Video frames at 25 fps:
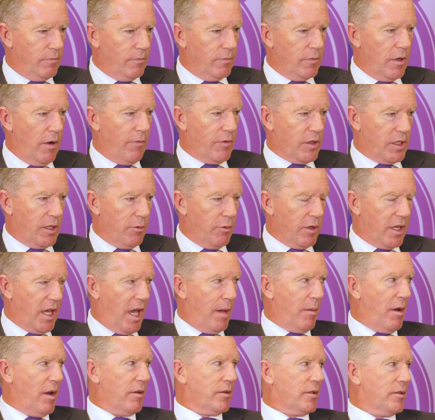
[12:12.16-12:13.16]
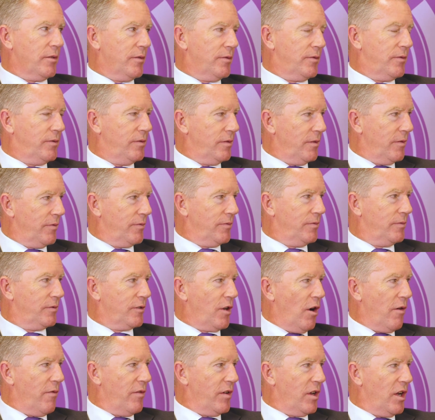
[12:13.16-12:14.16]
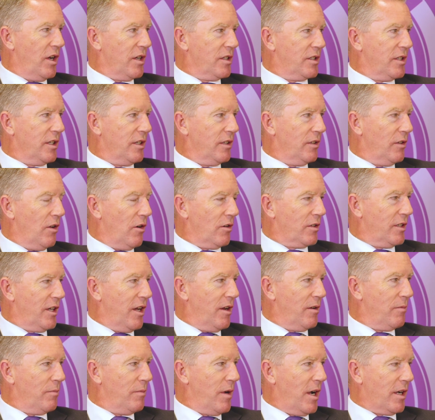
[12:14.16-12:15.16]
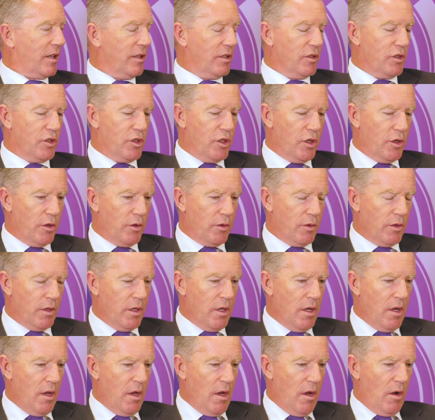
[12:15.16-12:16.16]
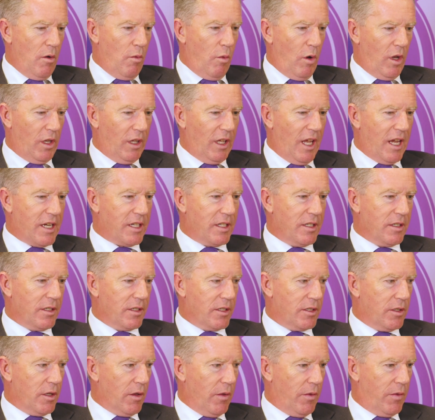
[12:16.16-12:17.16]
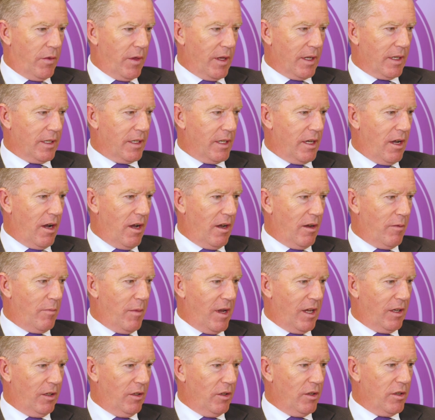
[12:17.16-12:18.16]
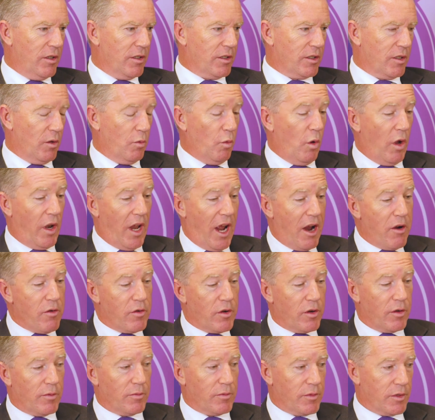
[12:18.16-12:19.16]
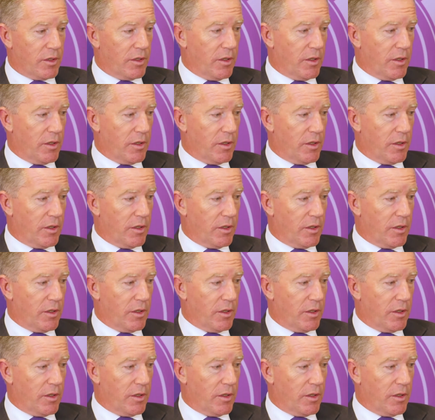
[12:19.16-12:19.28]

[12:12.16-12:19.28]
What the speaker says: Obviously, we came out of COVID-19 lockdown back in June. What lessons do you think the Isle of Man learns, and what outcomes